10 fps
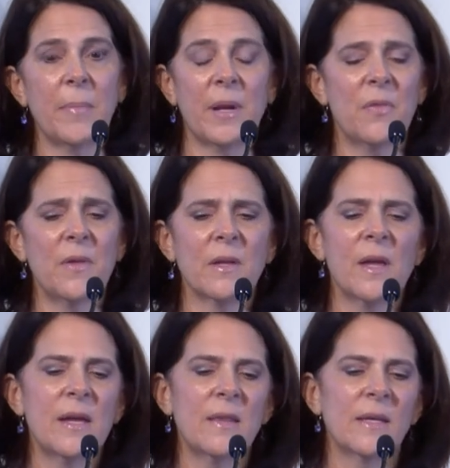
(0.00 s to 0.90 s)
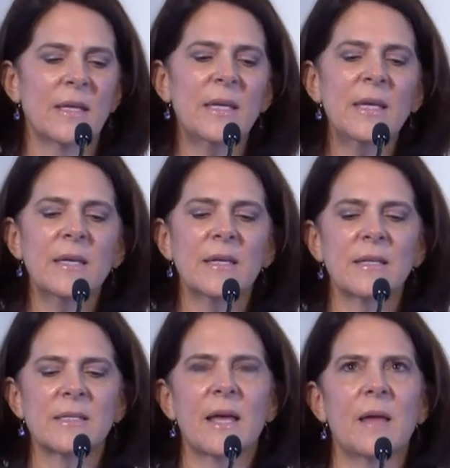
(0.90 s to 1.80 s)
But I think the key
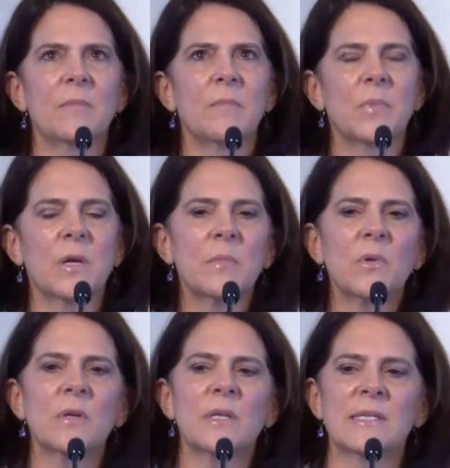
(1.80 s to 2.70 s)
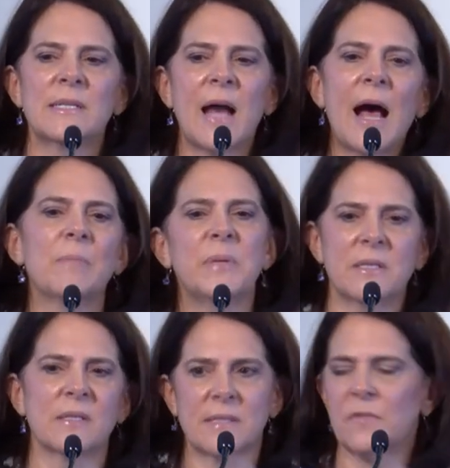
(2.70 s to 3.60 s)
is that communities not be
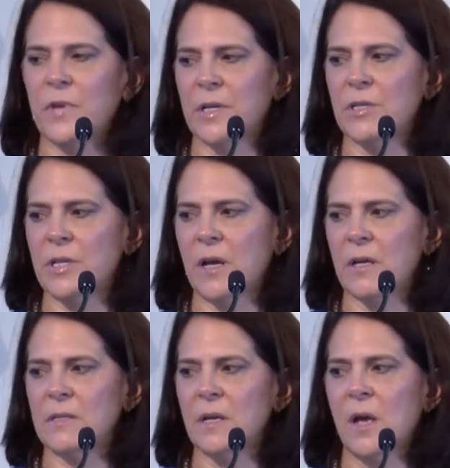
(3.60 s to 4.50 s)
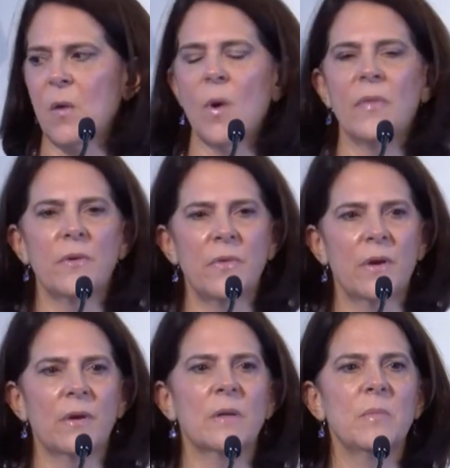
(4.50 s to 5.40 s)
disenfranchised, whether
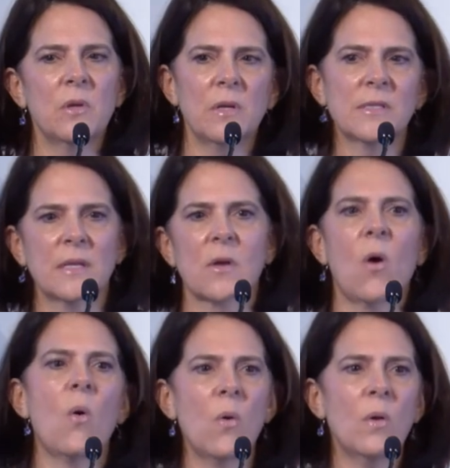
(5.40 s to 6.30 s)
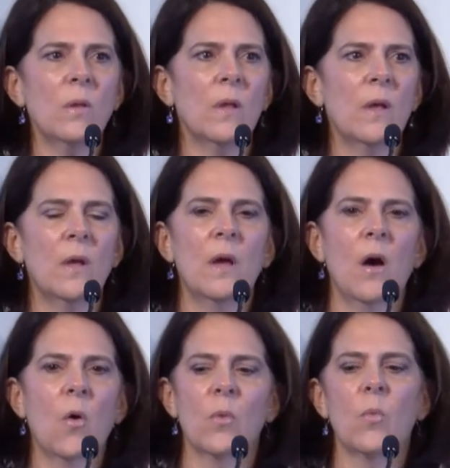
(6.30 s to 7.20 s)
they're communities as a whole
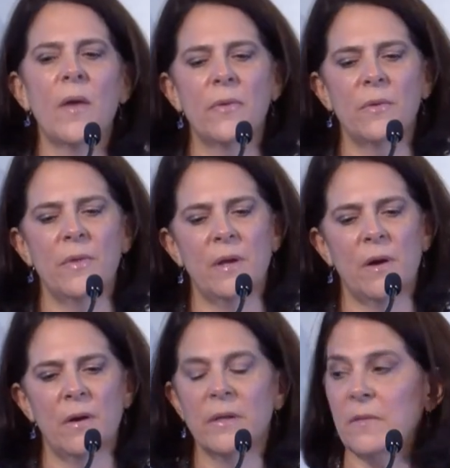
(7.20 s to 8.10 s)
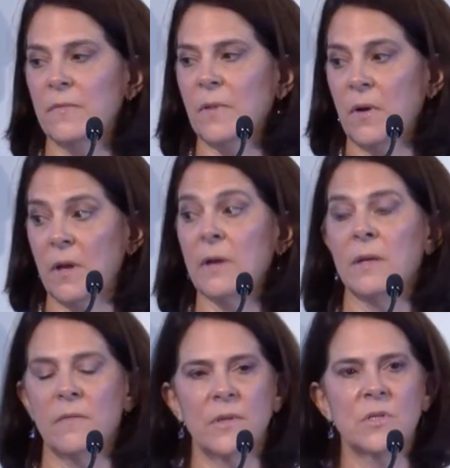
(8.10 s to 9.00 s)
or whether they are, indi
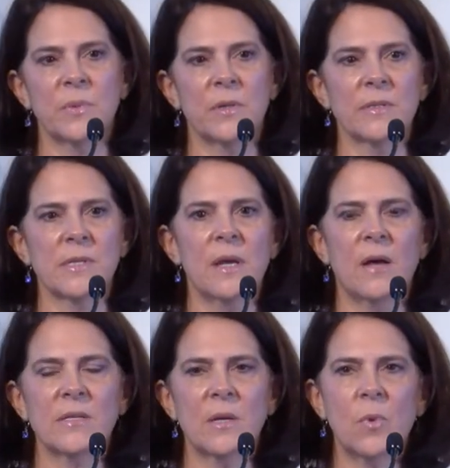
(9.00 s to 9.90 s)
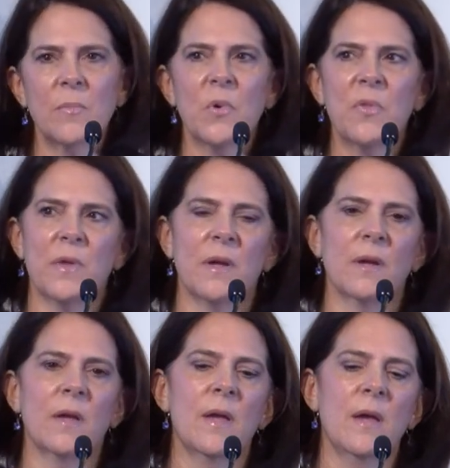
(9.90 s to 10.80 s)
individuals. I'll say one more thing.